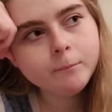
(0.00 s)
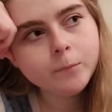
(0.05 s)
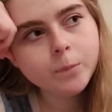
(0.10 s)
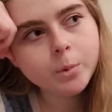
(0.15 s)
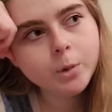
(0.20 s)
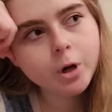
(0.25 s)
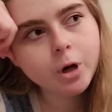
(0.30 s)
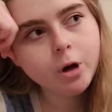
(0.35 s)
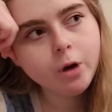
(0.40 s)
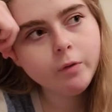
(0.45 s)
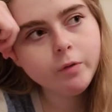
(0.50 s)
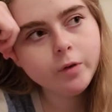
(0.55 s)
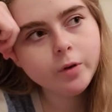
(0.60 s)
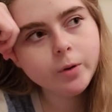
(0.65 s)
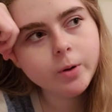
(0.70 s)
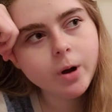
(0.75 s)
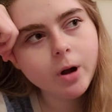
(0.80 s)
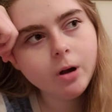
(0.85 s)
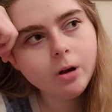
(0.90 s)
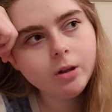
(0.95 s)
But
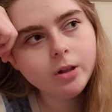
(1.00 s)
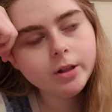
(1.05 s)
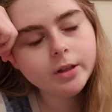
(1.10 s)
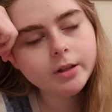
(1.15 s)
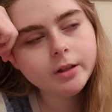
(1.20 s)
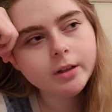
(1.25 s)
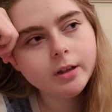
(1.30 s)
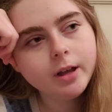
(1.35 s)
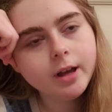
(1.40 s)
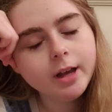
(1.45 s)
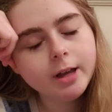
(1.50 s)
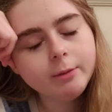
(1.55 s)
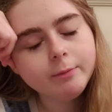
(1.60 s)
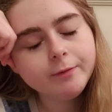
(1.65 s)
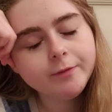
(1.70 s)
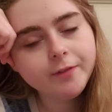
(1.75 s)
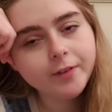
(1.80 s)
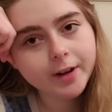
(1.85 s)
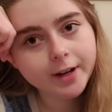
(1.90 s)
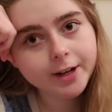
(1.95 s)
overall, I'm
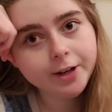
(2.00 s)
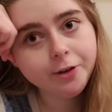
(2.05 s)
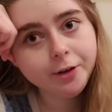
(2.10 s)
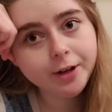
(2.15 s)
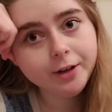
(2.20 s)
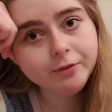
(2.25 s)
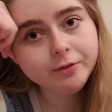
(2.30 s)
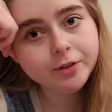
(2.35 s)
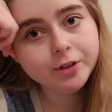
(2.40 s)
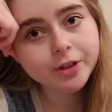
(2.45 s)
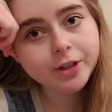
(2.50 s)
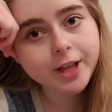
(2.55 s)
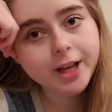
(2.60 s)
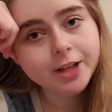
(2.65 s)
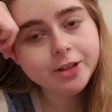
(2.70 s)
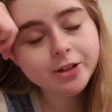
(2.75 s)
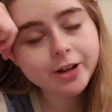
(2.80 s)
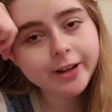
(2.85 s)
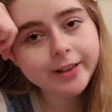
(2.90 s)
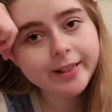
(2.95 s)
very grateful I
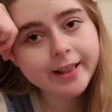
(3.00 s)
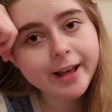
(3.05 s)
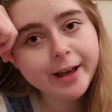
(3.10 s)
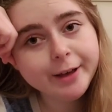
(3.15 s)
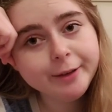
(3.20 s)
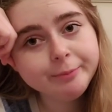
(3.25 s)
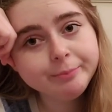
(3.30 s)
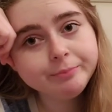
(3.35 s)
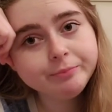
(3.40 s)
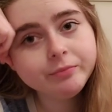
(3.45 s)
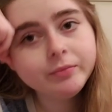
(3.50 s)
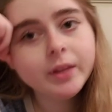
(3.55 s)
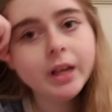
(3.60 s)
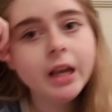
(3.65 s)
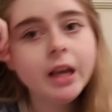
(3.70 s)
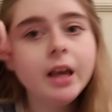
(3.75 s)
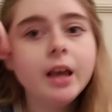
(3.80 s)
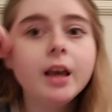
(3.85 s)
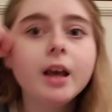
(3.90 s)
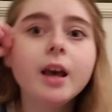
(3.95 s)
tried that.
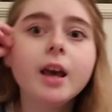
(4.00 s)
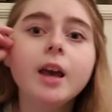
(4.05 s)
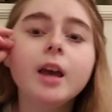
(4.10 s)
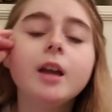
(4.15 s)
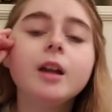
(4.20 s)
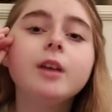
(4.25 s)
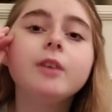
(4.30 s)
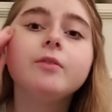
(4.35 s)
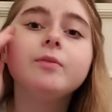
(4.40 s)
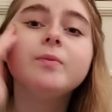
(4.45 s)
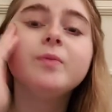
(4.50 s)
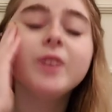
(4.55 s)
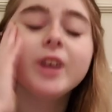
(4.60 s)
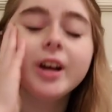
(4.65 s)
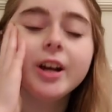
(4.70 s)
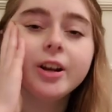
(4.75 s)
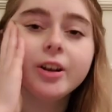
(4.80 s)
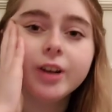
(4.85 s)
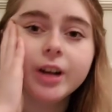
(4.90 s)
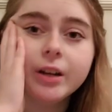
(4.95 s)
And I'm
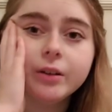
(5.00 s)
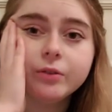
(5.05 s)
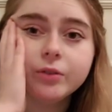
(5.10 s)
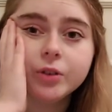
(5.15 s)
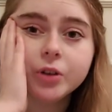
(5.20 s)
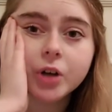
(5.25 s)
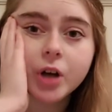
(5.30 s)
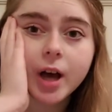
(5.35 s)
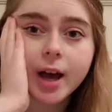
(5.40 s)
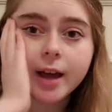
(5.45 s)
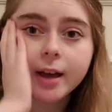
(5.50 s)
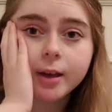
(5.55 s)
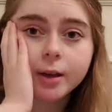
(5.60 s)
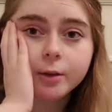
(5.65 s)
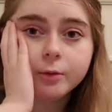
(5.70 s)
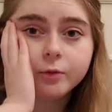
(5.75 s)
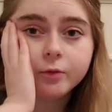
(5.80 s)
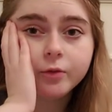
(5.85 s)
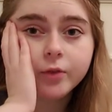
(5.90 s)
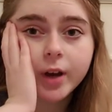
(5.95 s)
very grateful I
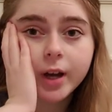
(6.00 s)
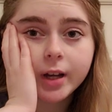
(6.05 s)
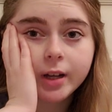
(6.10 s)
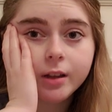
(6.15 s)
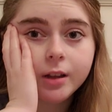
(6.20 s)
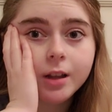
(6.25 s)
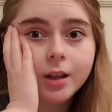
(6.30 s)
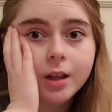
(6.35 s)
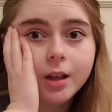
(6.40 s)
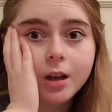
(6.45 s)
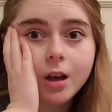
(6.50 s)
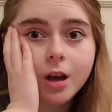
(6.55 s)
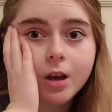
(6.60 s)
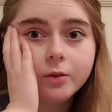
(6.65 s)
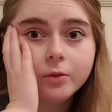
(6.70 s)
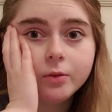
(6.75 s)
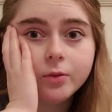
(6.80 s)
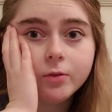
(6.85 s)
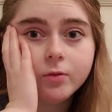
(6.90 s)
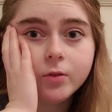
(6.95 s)
am finally
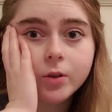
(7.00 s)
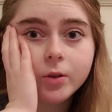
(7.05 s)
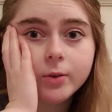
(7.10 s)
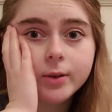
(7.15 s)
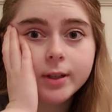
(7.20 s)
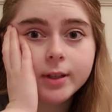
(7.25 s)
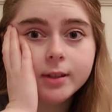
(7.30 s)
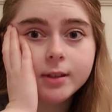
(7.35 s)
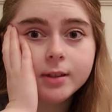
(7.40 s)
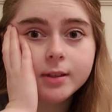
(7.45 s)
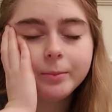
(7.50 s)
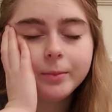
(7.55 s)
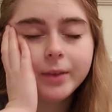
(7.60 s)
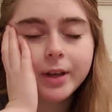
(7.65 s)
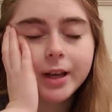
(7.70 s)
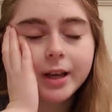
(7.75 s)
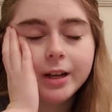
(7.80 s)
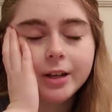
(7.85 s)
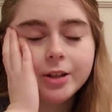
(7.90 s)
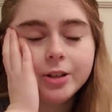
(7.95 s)
off of fluids,
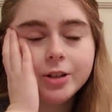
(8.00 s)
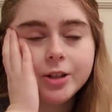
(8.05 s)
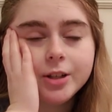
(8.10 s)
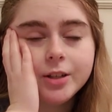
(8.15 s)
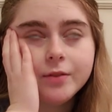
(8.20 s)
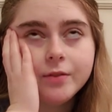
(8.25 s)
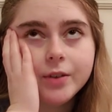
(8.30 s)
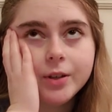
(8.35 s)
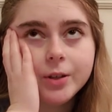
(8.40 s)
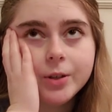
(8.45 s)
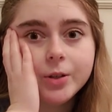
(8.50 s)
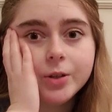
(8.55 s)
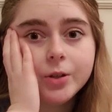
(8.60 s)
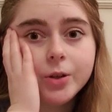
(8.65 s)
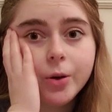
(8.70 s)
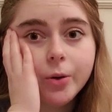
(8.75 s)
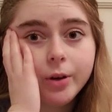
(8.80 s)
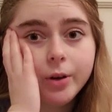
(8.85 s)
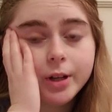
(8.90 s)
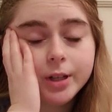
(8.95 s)
and it just feels
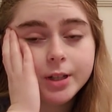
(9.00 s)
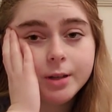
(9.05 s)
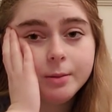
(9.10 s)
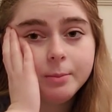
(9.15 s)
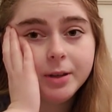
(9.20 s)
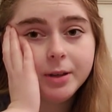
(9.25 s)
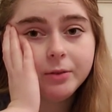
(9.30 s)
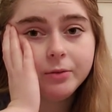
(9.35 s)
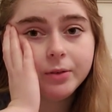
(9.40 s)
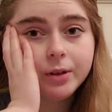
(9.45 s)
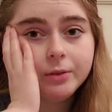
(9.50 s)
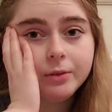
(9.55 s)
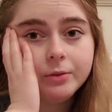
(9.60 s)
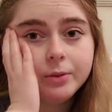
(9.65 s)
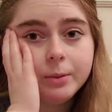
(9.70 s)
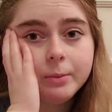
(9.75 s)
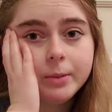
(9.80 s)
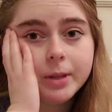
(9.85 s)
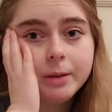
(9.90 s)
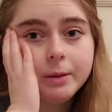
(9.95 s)
so good to be free
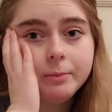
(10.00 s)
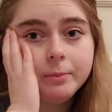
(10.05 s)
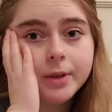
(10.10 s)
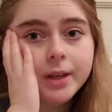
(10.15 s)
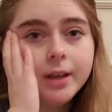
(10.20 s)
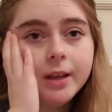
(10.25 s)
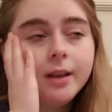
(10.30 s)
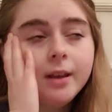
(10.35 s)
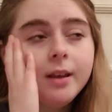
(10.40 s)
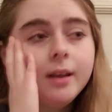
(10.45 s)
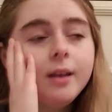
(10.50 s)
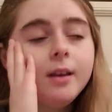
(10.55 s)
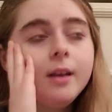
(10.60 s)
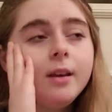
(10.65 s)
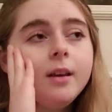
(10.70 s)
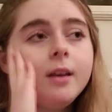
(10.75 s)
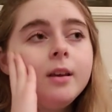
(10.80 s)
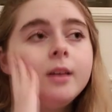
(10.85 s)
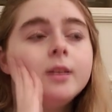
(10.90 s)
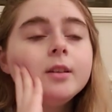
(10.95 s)
from them.
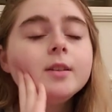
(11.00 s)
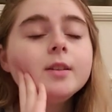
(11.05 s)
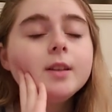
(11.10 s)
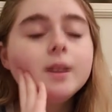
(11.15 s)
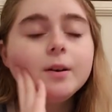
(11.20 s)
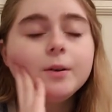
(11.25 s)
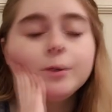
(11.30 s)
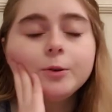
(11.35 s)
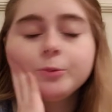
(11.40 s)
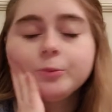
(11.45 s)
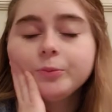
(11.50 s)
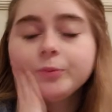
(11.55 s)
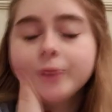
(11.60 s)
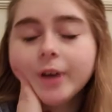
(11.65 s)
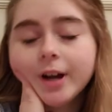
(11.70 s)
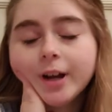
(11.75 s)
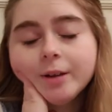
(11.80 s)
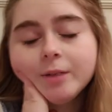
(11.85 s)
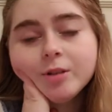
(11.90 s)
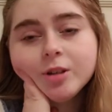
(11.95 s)
So
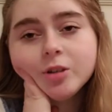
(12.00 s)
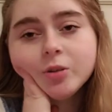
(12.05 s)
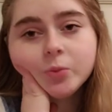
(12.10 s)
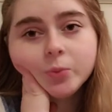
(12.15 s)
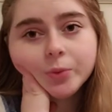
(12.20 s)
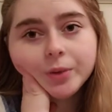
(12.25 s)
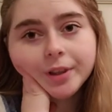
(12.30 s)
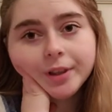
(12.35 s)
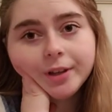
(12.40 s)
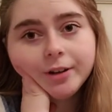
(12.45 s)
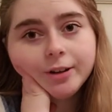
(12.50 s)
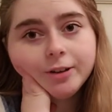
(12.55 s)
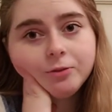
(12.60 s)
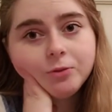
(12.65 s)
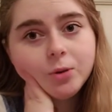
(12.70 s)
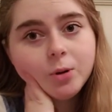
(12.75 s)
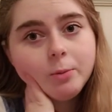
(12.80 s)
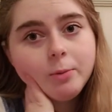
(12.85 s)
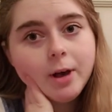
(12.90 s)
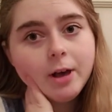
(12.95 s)
I'm just really
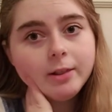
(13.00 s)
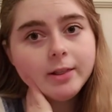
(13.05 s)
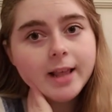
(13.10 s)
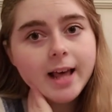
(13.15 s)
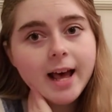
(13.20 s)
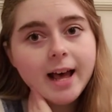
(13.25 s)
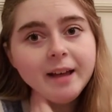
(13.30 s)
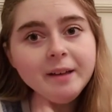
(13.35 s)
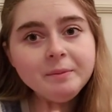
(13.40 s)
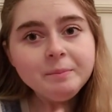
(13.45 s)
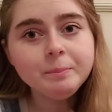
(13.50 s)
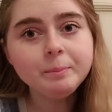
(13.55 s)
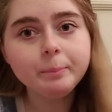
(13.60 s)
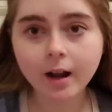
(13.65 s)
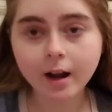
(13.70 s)
grateful about that.